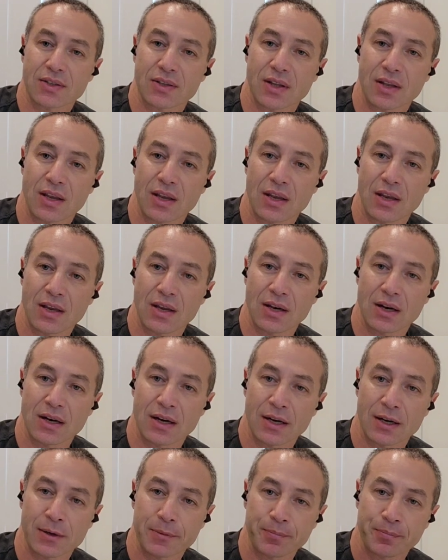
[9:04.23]
the
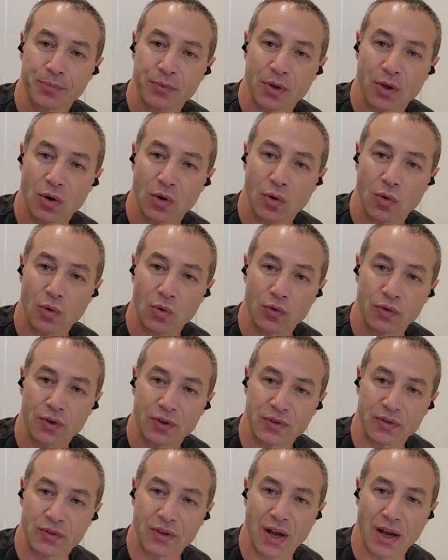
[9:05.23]
all the
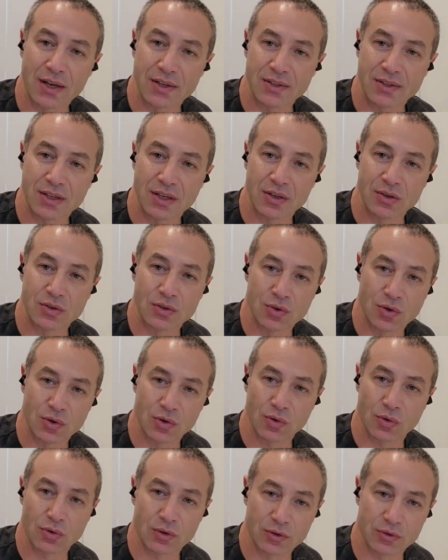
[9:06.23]
dust and dirt
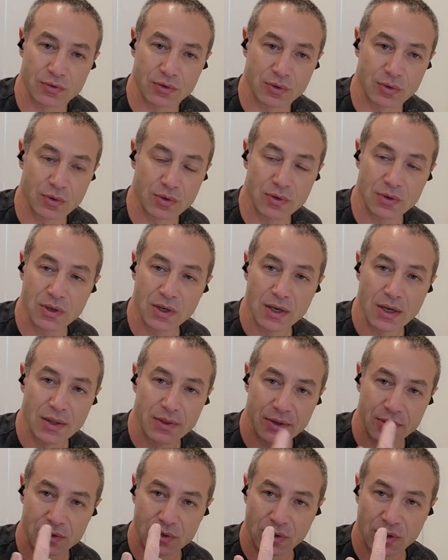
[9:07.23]
on the floor
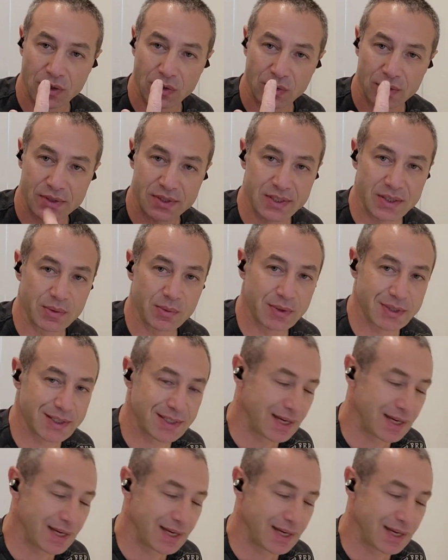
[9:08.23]
that you cannot see with